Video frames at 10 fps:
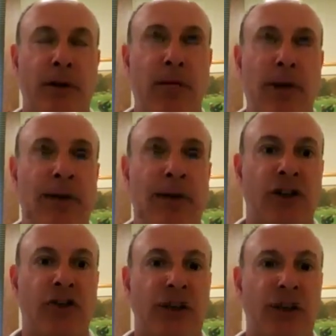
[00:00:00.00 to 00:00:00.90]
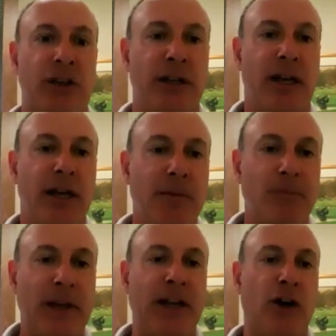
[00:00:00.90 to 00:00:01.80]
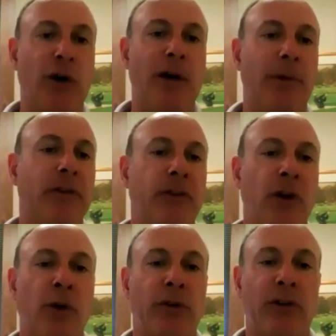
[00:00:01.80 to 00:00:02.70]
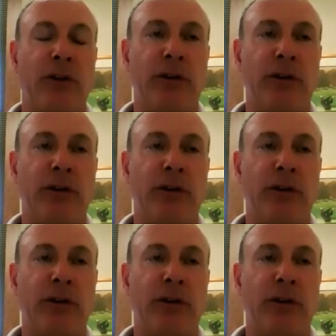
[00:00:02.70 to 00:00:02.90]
make decisions and get agreement. So it's a